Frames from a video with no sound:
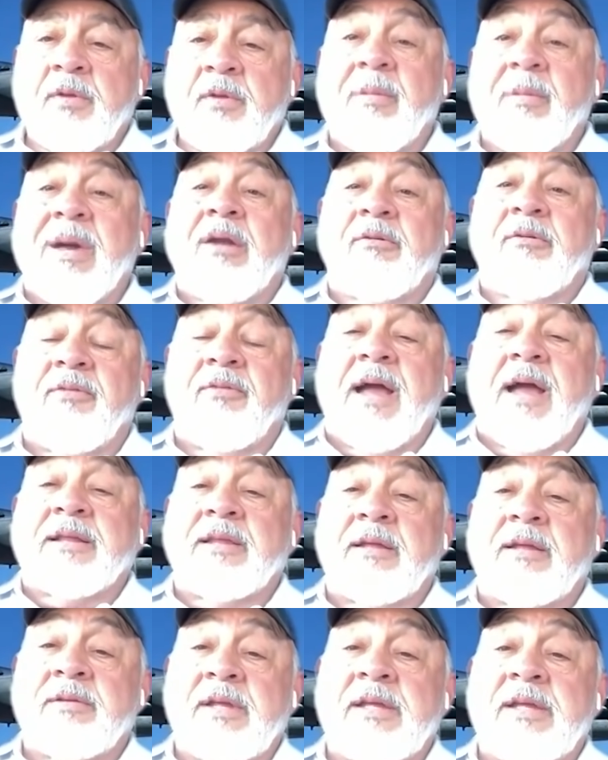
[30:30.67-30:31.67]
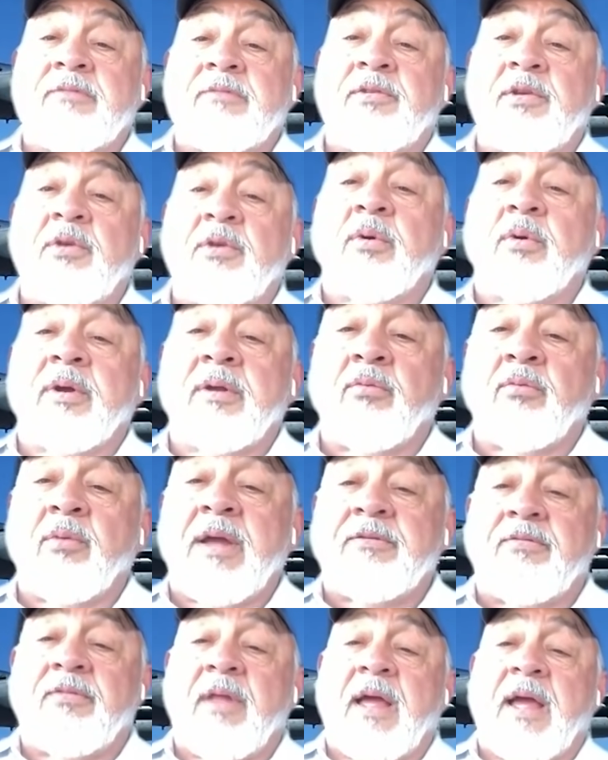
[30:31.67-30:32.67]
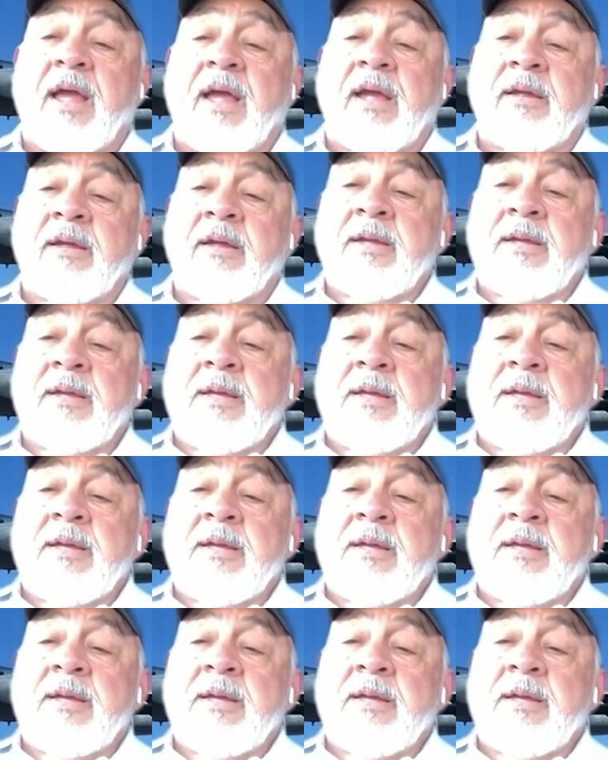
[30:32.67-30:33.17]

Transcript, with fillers: Matter of fact, that if you were in Red Flag